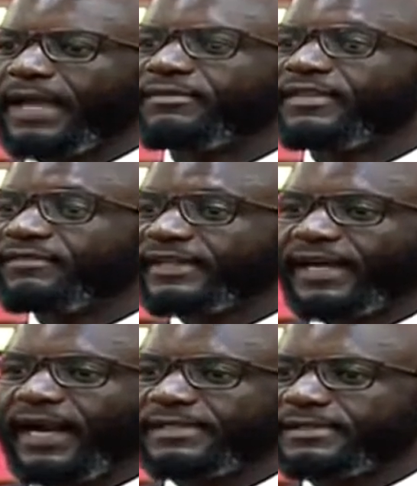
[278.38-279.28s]
and even the
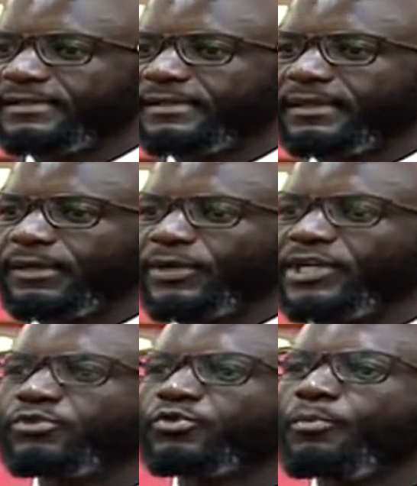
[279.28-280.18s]
veterans. We
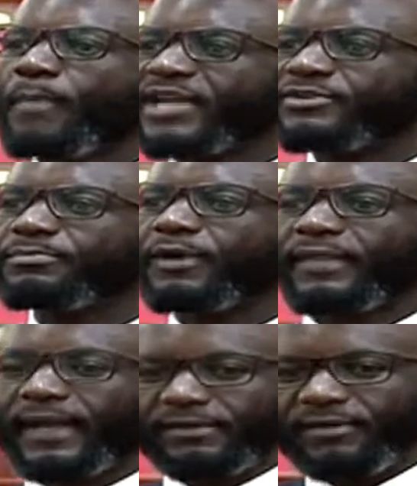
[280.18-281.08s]
need to do much
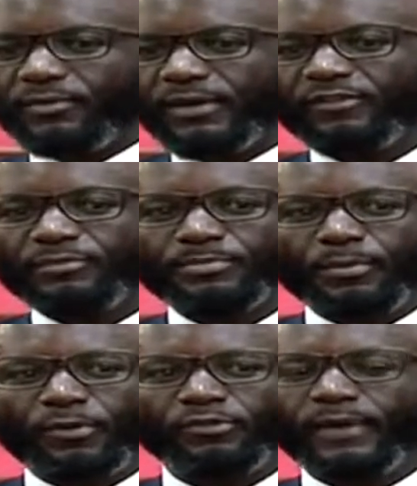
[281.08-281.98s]
more than even what has been
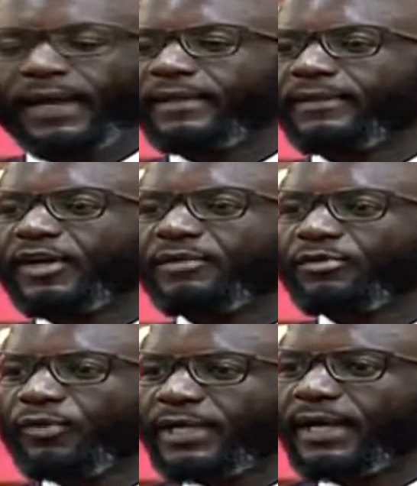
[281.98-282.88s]
proposed by the
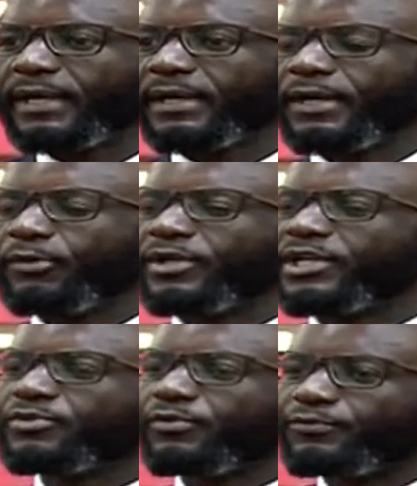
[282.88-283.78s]
Honorable Rueda. We
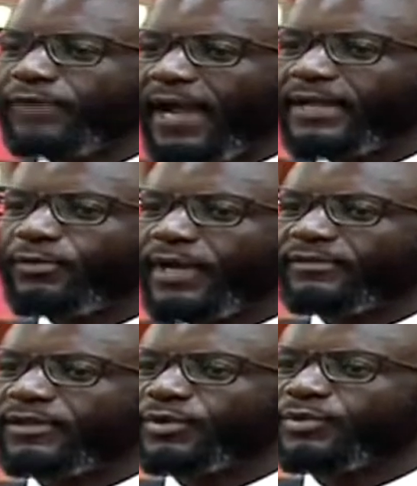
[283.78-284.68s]
need to find
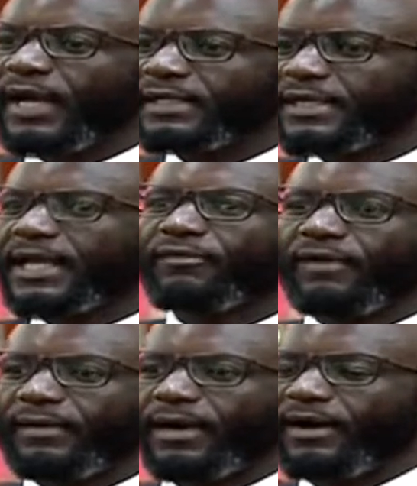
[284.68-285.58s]
ways in which we can take care
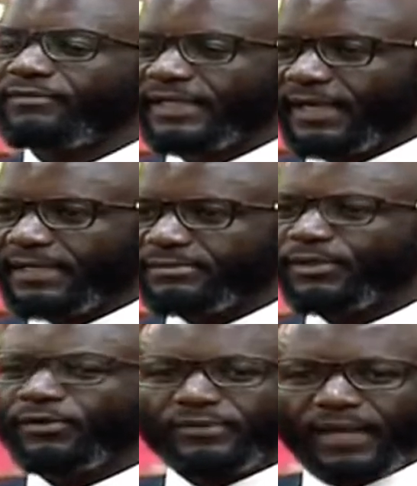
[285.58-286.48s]
of our veterans.
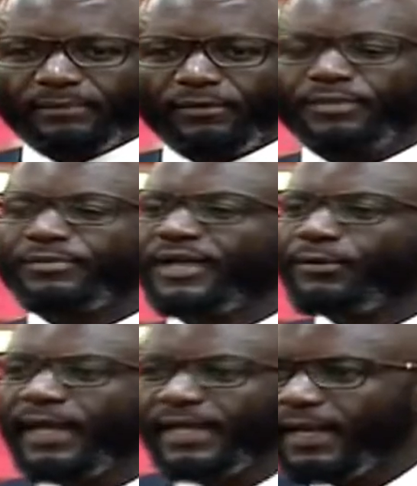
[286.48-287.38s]
Because, right, Honorable
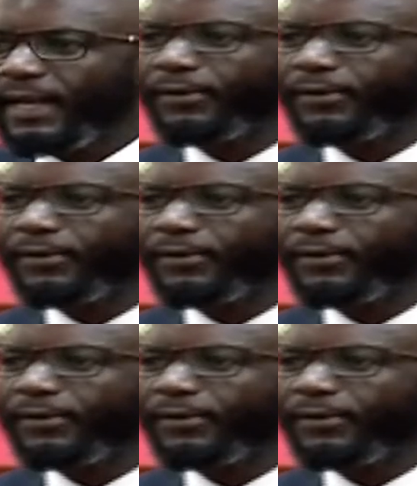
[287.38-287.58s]
Speaker, we are here